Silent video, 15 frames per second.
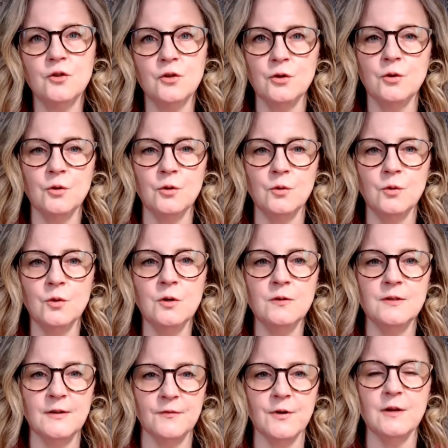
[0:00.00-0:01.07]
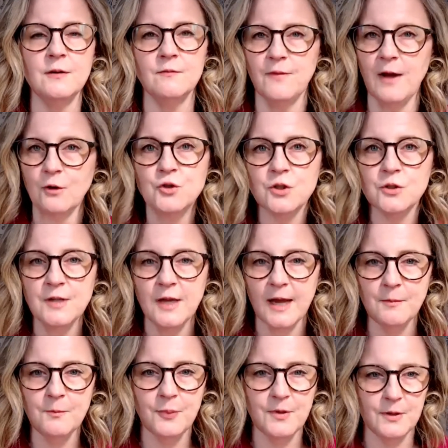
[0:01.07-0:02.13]
two different voucher
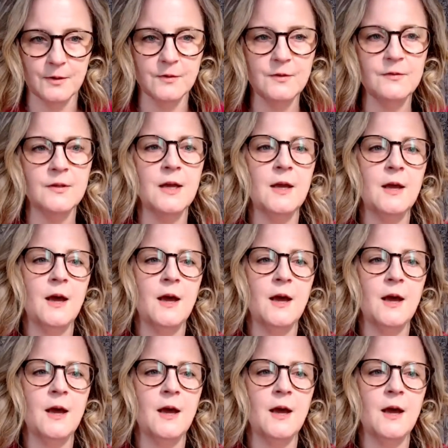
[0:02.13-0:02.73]
type bills.